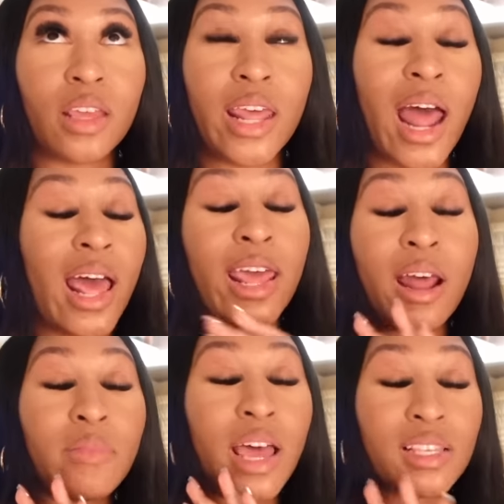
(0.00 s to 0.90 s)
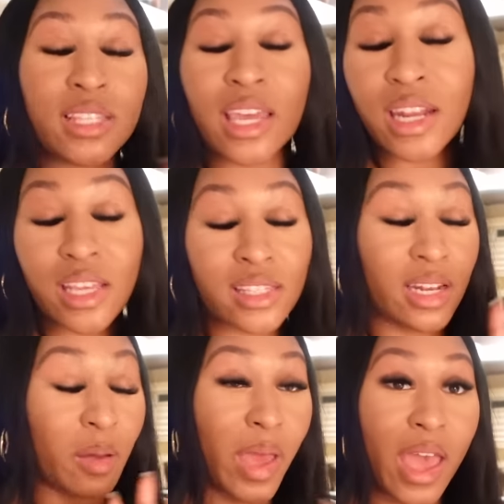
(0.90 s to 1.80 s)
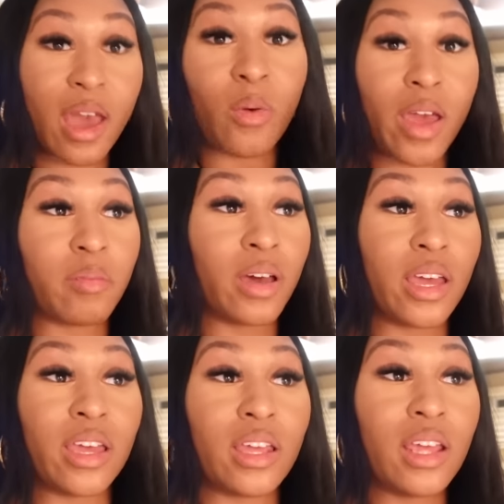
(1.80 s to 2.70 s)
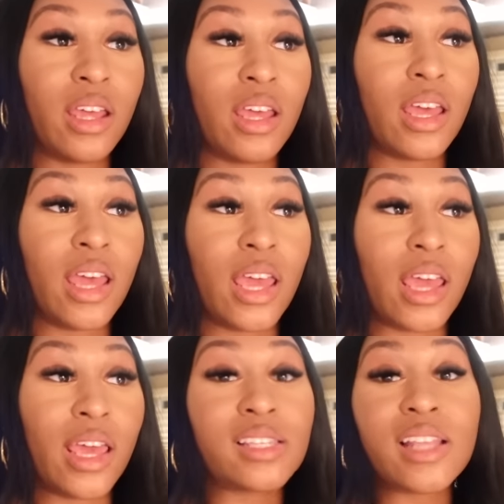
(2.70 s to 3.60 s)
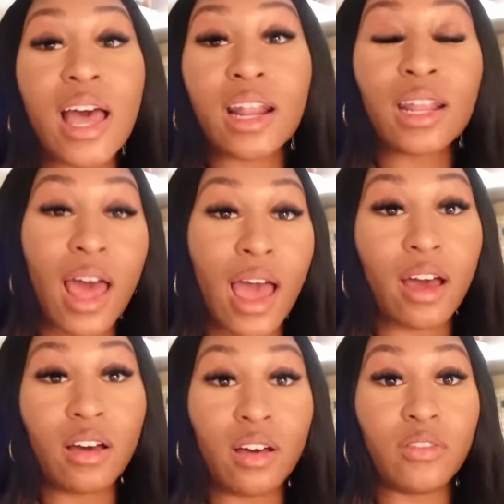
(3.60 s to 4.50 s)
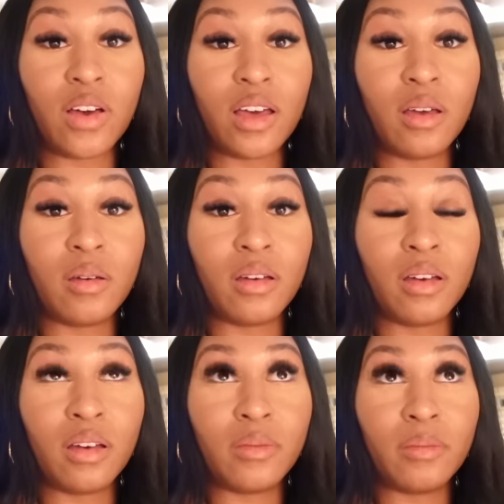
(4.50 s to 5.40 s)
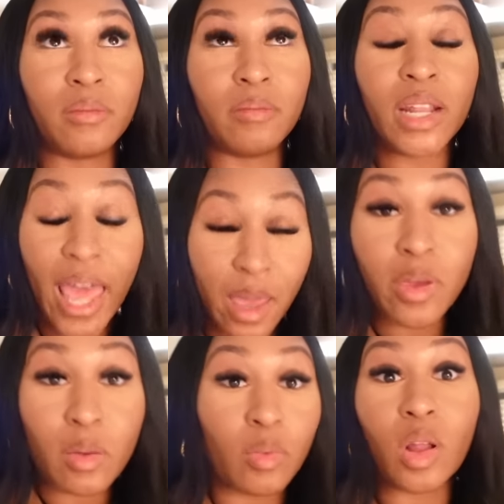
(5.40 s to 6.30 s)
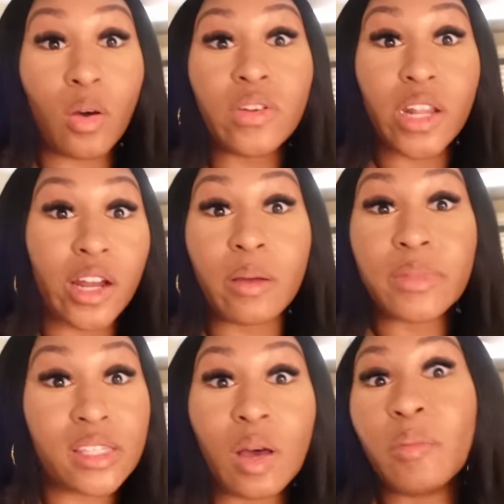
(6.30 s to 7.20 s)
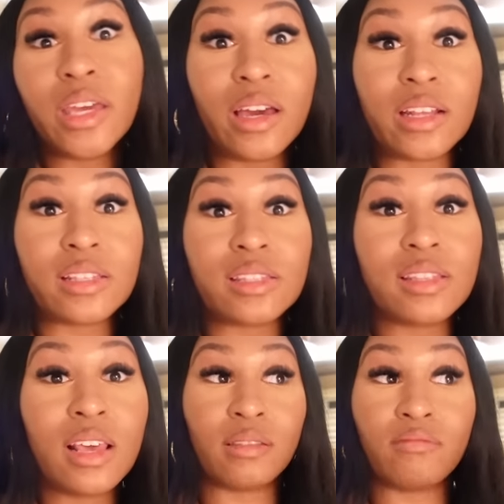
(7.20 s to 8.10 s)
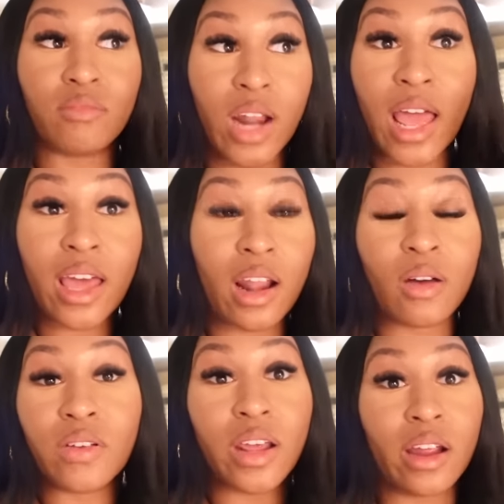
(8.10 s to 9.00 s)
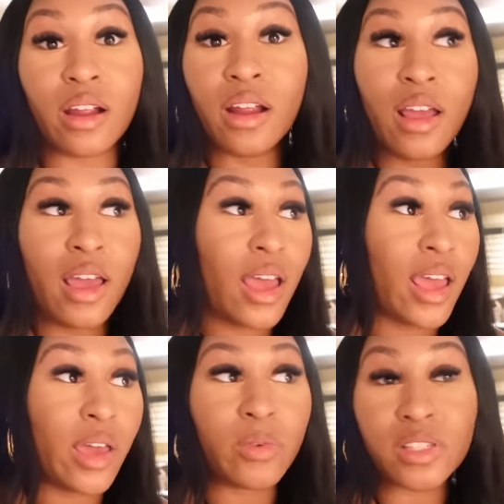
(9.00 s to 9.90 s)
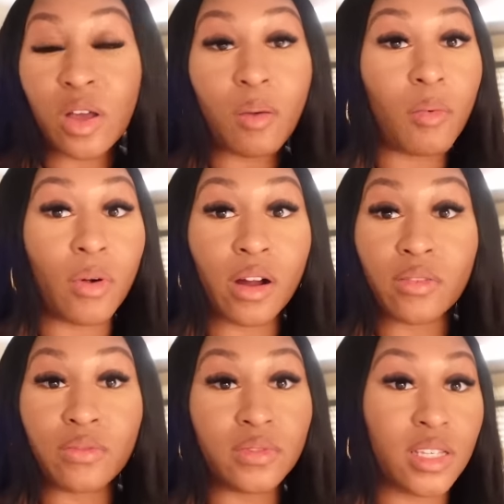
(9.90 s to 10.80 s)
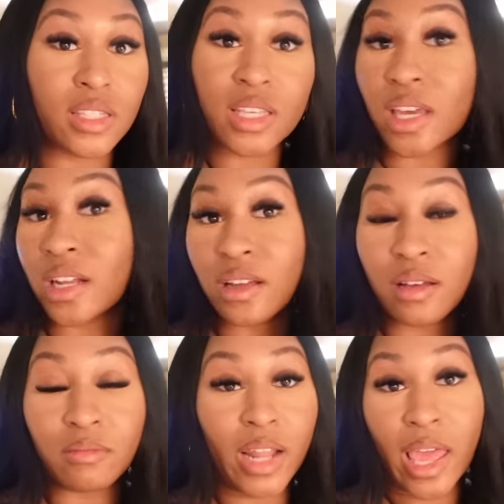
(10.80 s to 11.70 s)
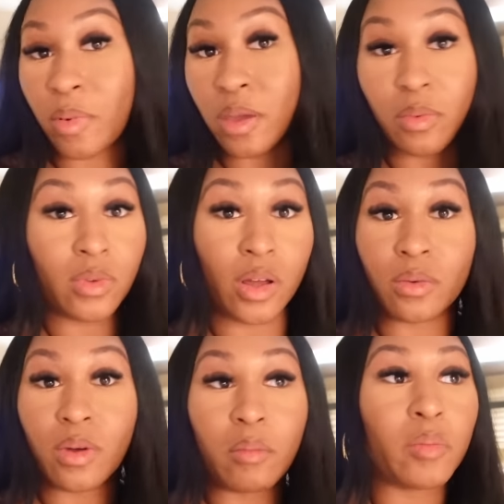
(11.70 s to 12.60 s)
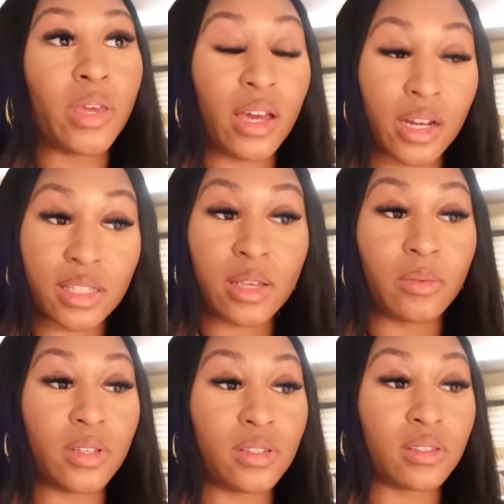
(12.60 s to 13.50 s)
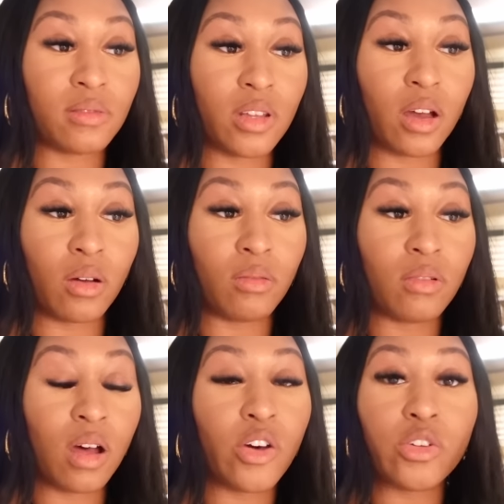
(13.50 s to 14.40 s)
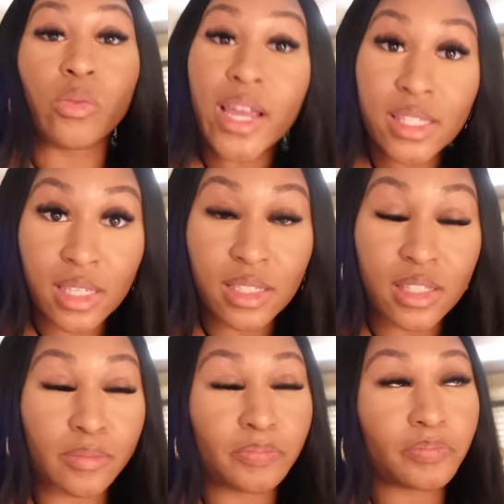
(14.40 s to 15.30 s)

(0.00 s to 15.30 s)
and, I, and I'm not saying this in a bad way, but it's not a lot of black people over there. I'm just gonna be honest. When I got over there, it was no more of just seeing black people. No, I'm gonna be honest. It was, you know, other races,